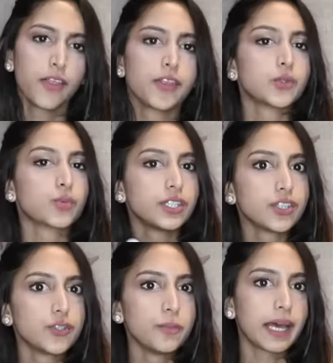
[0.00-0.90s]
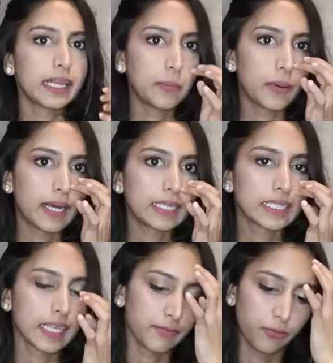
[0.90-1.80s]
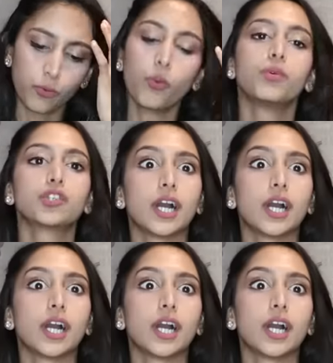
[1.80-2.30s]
These weren't too badly priced like for normal